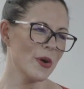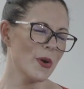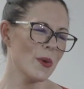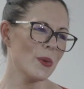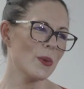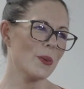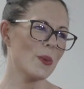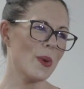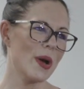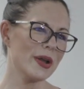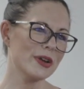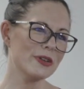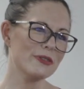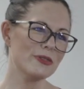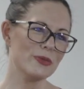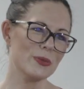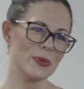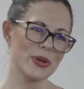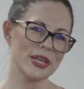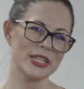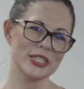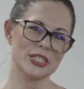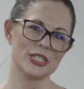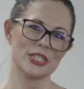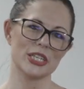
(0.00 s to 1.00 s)
one of
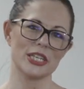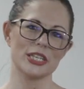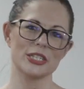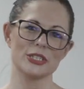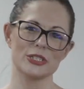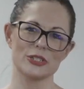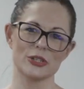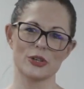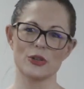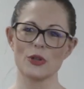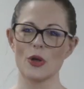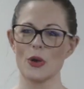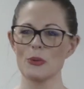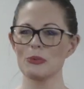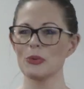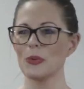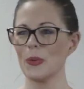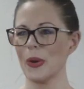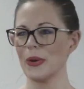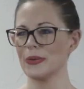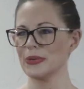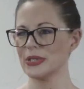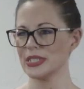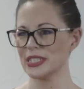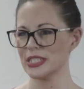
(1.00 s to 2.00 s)
which is the Global
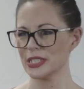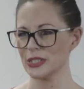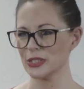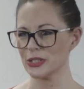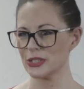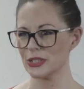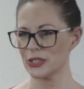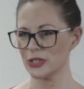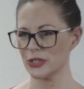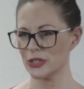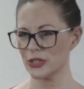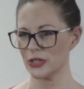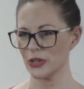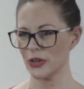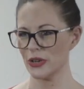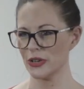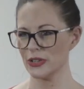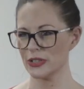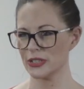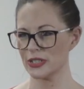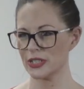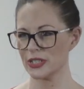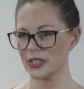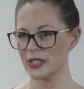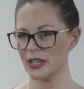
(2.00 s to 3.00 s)
Wellness
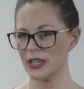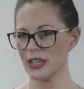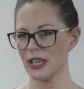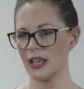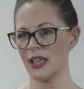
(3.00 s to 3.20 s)
Institute